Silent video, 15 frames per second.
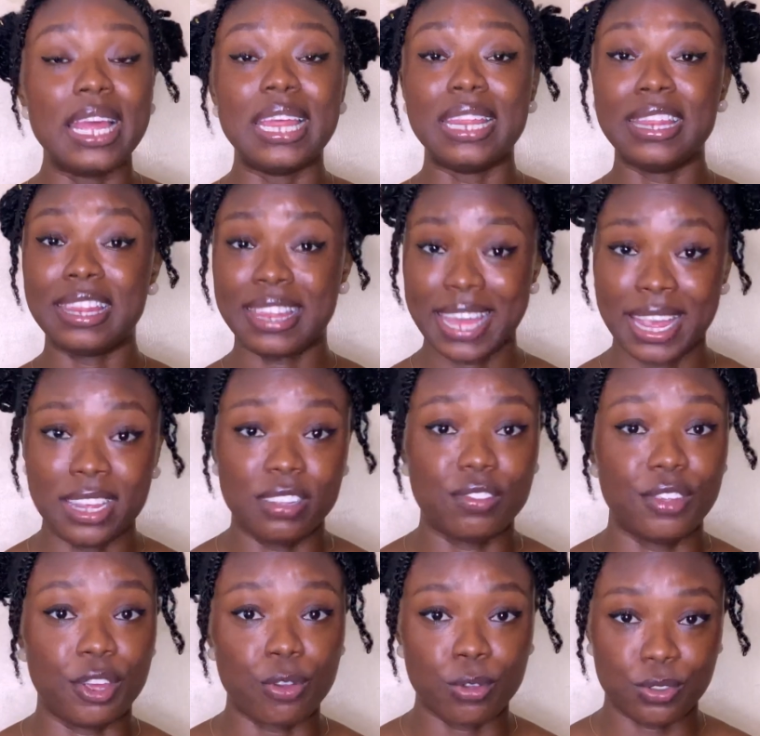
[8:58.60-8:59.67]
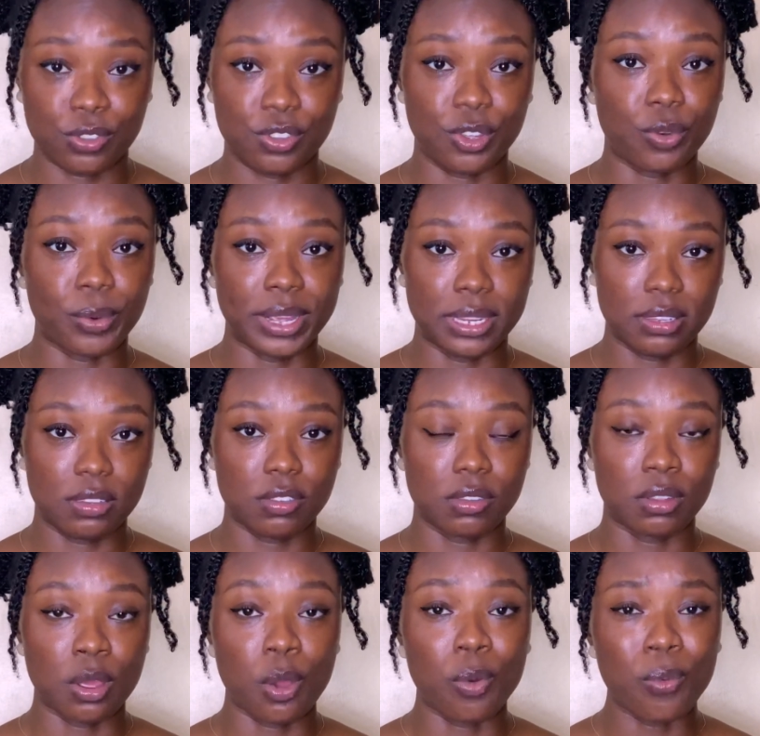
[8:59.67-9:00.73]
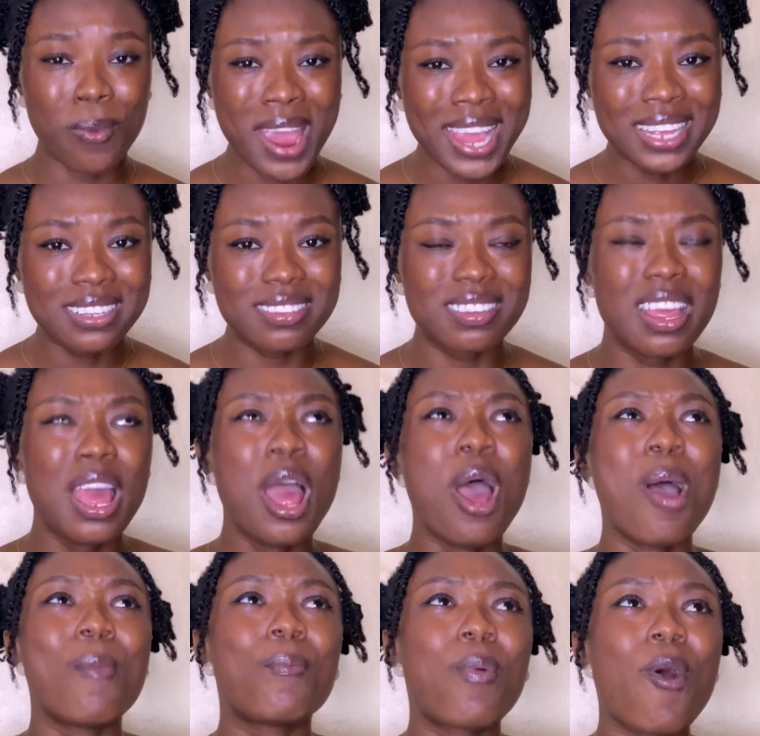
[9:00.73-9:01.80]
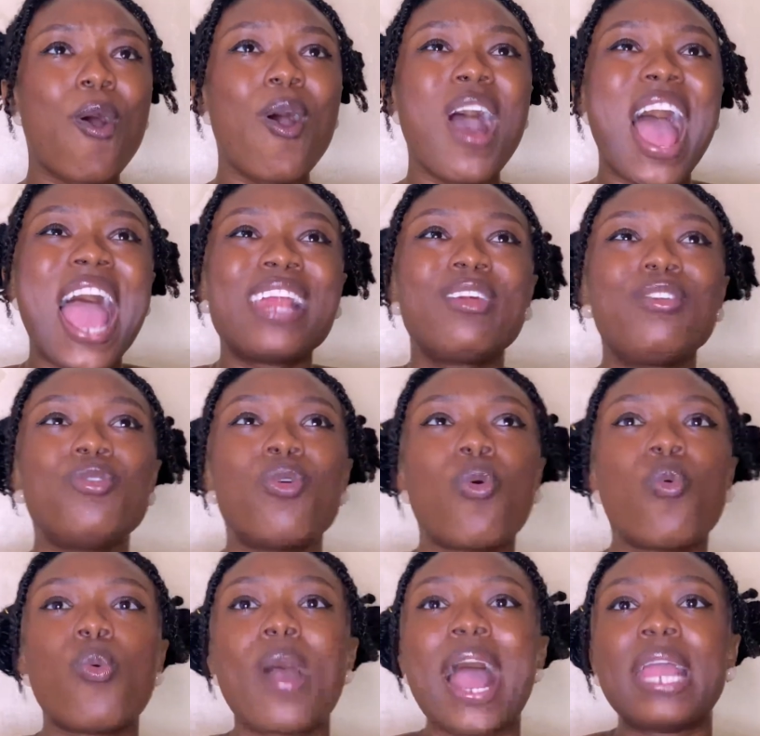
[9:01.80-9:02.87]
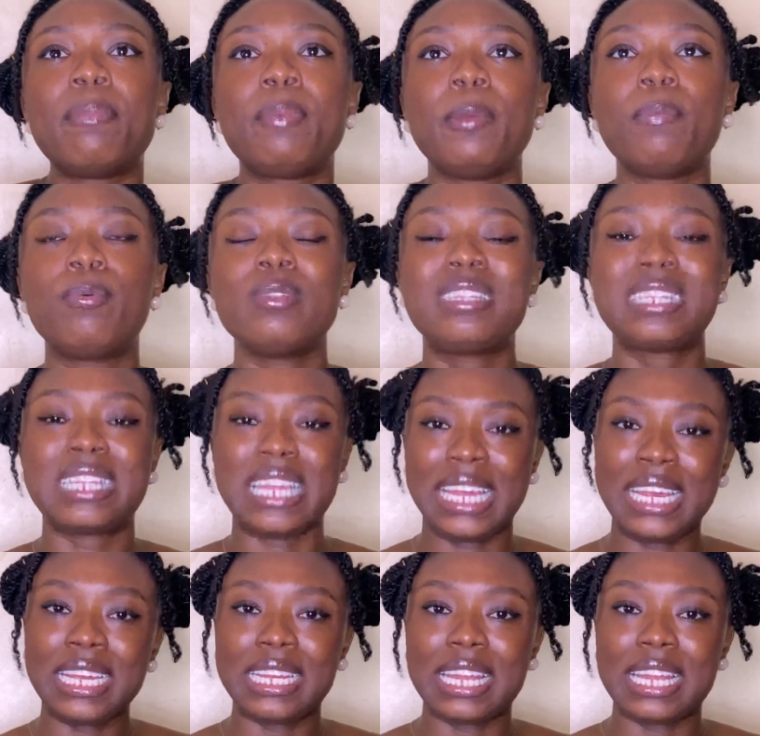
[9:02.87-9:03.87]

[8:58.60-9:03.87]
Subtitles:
there is a consequence, right? But I don't know why people think